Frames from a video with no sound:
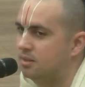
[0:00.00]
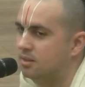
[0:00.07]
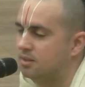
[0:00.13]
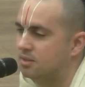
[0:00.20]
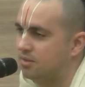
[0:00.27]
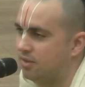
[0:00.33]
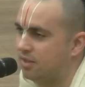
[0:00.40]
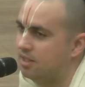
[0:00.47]

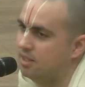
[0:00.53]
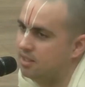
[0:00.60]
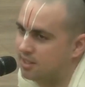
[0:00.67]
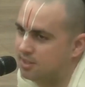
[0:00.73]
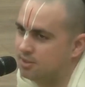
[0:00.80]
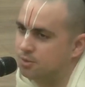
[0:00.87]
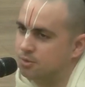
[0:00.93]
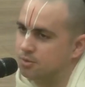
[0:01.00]
thing he
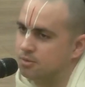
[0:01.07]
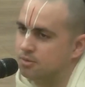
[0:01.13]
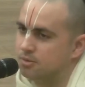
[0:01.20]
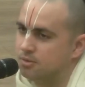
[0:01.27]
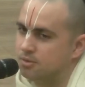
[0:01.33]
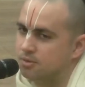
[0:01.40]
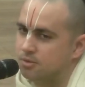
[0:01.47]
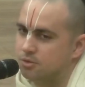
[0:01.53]
can do
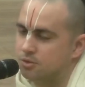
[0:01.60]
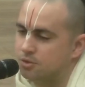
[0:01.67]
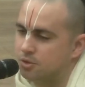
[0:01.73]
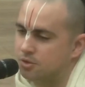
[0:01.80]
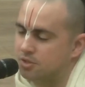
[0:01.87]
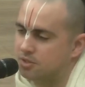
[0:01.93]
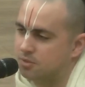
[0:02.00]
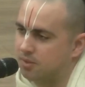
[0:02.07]
to show
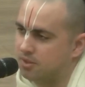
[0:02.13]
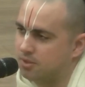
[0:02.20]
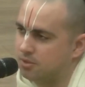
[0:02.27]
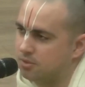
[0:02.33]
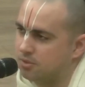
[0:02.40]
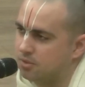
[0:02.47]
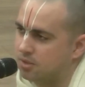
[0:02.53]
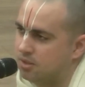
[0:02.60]
his
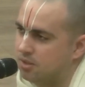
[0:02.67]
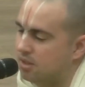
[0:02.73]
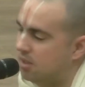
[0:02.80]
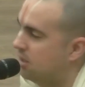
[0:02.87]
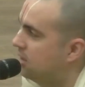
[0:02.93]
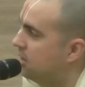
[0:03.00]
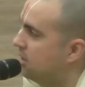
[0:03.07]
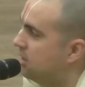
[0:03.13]
gratitude.
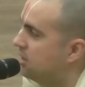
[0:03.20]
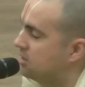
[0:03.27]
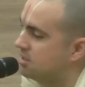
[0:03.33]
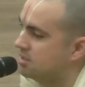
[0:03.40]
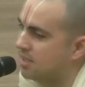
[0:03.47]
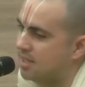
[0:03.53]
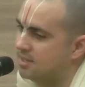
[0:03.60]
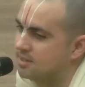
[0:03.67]
Just
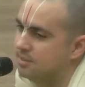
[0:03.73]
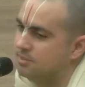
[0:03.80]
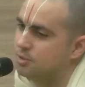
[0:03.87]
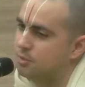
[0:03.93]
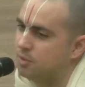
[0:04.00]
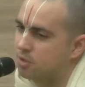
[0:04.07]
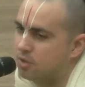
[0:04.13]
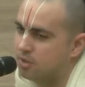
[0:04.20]
ask him to
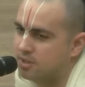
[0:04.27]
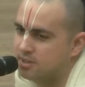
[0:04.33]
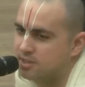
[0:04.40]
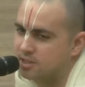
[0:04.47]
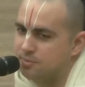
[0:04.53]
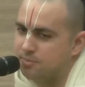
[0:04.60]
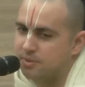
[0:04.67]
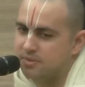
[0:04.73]
record his
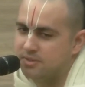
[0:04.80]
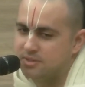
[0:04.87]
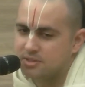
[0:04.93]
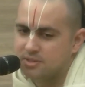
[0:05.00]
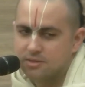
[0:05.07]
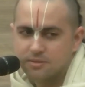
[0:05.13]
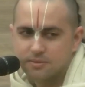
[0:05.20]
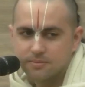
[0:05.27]
experience
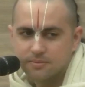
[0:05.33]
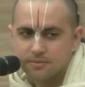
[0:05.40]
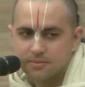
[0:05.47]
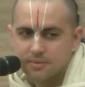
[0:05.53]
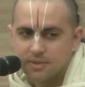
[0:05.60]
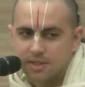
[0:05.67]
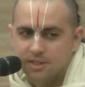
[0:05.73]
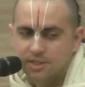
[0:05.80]

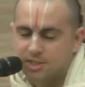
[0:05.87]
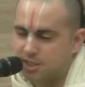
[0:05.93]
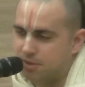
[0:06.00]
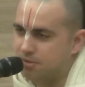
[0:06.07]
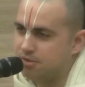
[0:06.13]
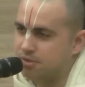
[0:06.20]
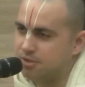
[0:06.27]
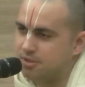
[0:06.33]
and share
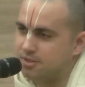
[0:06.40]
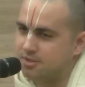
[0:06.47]
with others.